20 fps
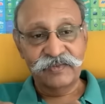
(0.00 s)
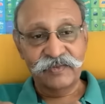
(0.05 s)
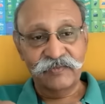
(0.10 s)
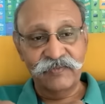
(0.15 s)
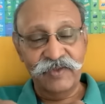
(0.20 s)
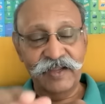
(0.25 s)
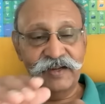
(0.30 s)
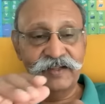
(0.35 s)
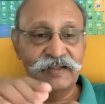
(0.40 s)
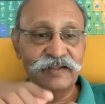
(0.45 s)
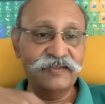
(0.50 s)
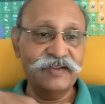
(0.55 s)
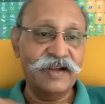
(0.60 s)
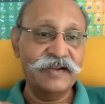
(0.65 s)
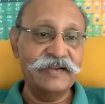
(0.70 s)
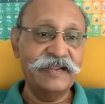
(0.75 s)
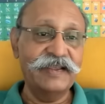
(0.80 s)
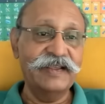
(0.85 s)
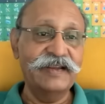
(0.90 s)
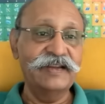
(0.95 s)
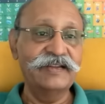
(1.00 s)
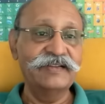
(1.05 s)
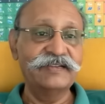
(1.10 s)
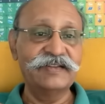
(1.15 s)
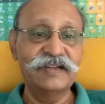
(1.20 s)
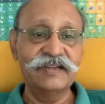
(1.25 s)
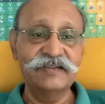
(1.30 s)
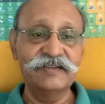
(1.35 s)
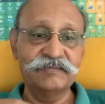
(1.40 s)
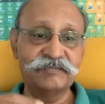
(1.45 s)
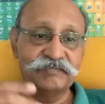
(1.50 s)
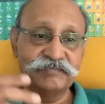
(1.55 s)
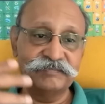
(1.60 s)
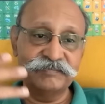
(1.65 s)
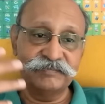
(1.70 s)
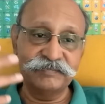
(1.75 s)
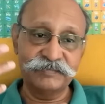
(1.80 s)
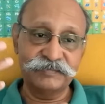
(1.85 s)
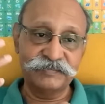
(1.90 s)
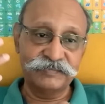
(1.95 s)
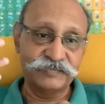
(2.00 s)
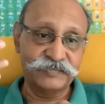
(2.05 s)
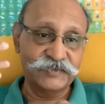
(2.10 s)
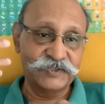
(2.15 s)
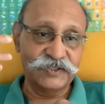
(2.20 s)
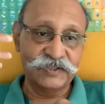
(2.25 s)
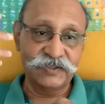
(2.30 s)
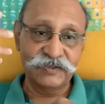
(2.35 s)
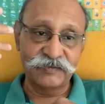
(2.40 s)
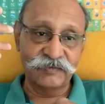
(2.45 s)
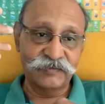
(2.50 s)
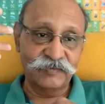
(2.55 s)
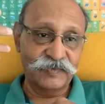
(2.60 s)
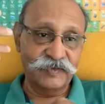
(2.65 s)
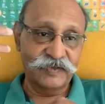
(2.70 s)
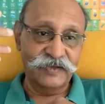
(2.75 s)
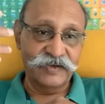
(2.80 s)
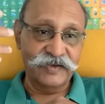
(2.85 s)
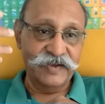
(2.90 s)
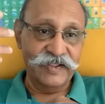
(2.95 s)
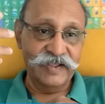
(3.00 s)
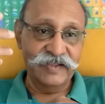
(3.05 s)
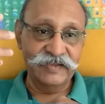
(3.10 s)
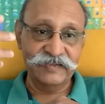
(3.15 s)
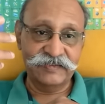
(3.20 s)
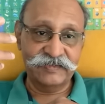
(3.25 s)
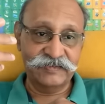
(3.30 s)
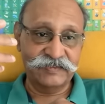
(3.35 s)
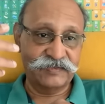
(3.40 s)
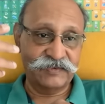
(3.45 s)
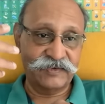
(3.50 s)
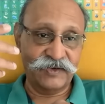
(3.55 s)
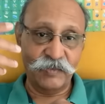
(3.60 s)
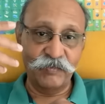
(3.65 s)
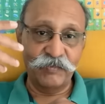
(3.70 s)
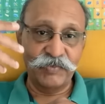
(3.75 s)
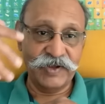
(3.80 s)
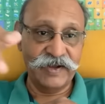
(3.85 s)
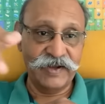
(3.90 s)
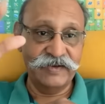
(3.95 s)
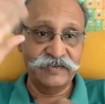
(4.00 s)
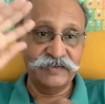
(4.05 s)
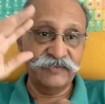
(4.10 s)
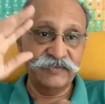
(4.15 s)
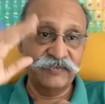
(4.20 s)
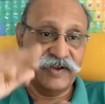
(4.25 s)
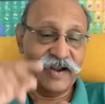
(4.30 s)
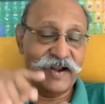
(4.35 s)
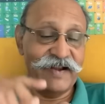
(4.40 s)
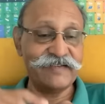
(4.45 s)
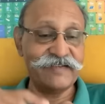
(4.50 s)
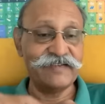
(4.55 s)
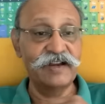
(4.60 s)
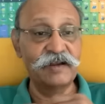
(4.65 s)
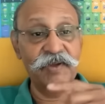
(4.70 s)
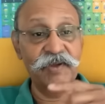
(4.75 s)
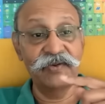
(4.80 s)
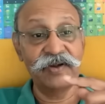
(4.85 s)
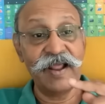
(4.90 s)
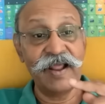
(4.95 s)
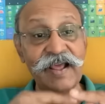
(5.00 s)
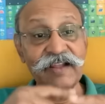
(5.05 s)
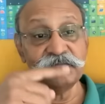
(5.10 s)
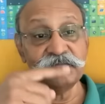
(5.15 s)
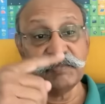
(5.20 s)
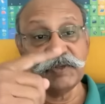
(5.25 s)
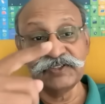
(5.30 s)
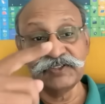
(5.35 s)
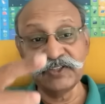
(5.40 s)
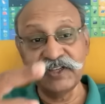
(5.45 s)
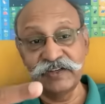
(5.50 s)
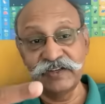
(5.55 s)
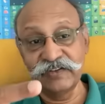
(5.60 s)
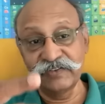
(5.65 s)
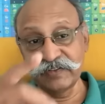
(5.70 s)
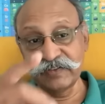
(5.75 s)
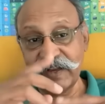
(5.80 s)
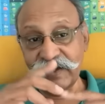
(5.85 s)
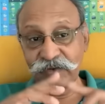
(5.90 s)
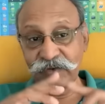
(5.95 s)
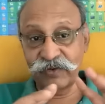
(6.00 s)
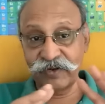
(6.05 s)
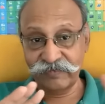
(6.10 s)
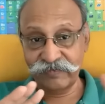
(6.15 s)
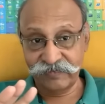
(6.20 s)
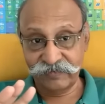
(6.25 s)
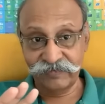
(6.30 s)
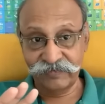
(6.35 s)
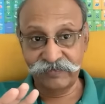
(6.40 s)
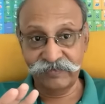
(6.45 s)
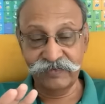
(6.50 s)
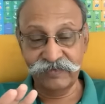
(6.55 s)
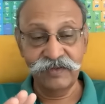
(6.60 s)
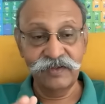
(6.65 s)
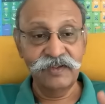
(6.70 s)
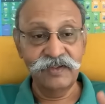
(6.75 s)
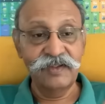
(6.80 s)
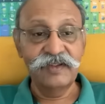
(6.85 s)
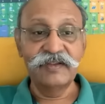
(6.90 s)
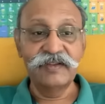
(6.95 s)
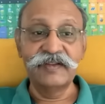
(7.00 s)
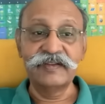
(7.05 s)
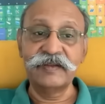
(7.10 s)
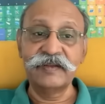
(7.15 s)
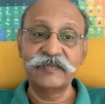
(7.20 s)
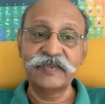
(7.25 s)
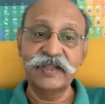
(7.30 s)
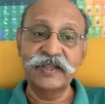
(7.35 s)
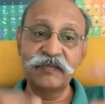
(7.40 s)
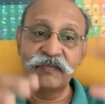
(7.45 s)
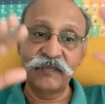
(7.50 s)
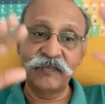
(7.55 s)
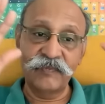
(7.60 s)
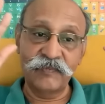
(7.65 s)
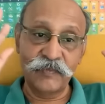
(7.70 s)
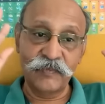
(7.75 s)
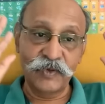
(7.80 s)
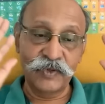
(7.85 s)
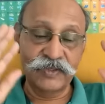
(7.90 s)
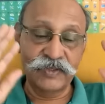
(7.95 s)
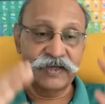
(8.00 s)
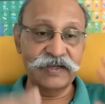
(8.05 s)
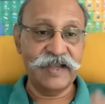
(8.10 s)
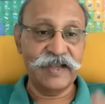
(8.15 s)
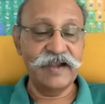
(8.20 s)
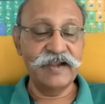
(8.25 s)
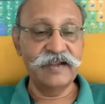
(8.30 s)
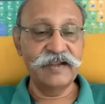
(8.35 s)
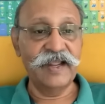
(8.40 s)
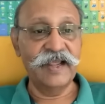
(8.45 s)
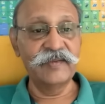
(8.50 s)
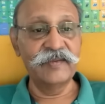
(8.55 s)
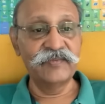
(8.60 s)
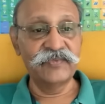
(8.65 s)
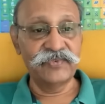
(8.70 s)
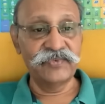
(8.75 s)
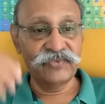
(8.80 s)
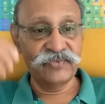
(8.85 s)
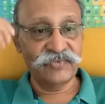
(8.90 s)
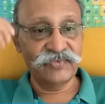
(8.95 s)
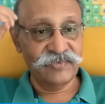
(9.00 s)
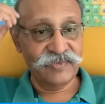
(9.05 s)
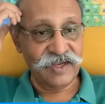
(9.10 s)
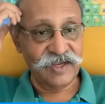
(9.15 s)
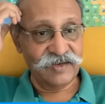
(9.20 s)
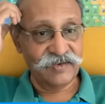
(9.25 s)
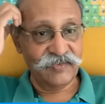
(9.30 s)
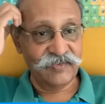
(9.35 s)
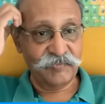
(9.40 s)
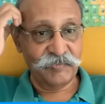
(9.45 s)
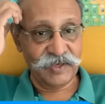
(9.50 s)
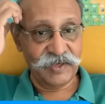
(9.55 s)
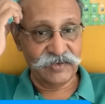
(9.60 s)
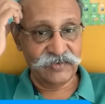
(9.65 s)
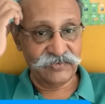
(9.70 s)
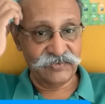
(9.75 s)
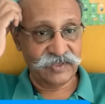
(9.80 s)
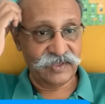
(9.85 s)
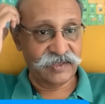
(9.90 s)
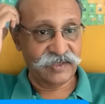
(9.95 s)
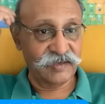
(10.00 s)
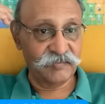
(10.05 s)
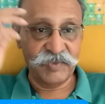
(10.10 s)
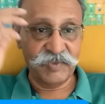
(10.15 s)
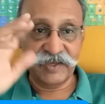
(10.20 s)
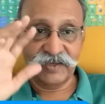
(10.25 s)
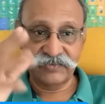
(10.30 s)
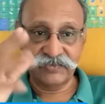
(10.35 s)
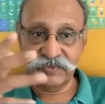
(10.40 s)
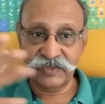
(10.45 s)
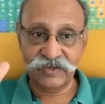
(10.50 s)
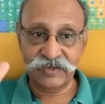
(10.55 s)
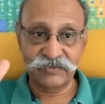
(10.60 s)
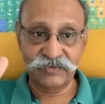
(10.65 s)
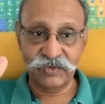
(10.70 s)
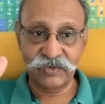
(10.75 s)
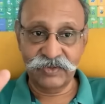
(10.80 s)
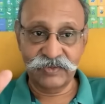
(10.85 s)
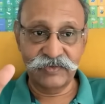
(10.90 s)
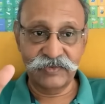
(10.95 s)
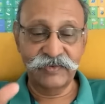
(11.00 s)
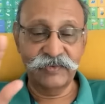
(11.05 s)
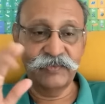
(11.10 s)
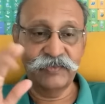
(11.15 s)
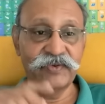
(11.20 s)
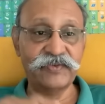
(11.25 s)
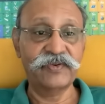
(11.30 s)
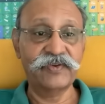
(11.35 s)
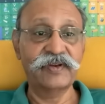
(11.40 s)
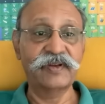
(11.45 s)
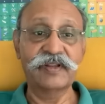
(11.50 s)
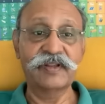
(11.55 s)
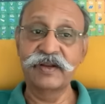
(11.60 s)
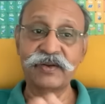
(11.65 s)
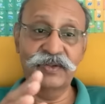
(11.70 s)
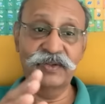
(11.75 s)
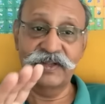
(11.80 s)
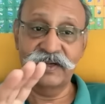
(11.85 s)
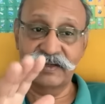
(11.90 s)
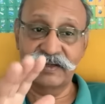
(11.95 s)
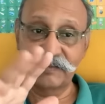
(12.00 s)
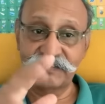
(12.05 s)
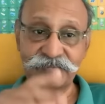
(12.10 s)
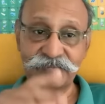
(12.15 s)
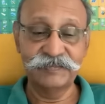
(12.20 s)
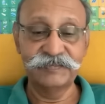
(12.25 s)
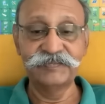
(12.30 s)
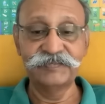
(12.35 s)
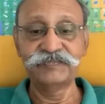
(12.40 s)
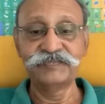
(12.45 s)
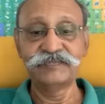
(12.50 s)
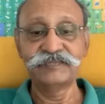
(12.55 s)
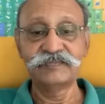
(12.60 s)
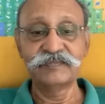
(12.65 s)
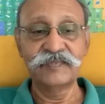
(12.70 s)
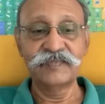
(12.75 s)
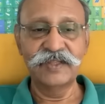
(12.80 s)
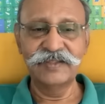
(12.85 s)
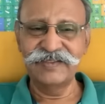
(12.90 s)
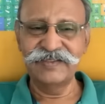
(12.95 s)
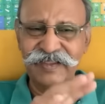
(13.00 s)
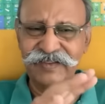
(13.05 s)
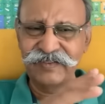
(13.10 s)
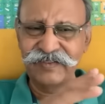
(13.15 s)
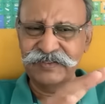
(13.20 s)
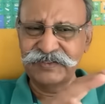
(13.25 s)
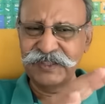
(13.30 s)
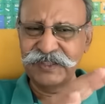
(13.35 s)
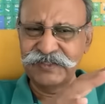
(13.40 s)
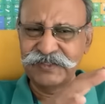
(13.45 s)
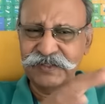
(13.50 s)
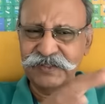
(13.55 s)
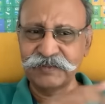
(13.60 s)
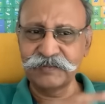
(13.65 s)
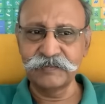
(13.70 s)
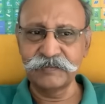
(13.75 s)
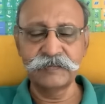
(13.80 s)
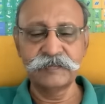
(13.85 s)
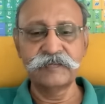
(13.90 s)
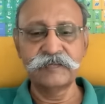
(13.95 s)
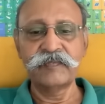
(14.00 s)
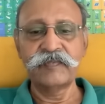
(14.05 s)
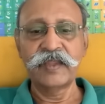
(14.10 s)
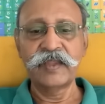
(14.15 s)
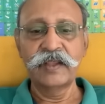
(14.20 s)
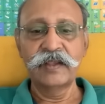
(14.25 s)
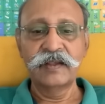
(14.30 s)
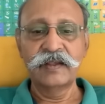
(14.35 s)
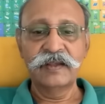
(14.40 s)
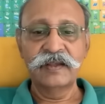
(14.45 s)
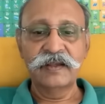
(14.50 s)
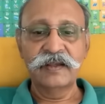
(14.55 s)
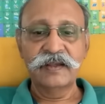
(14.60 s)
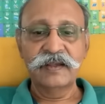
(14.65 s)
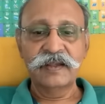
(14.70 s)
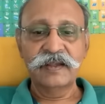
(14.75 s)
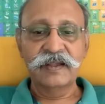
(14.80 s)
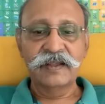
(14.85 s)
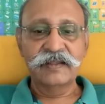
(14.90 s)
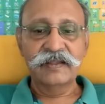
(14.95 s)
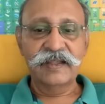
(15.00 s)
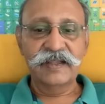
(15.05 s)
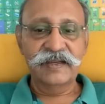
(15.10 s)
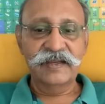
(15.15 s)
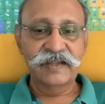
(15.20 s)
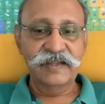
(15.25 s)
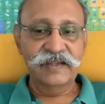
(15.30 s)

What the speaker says: Somewhere in this article, he says, India's comprehensive national power, as per Chinese calculations, is something more than 10 times that of Pakistan, and Pakistan is out of the equation. They know that. Things are changing. Then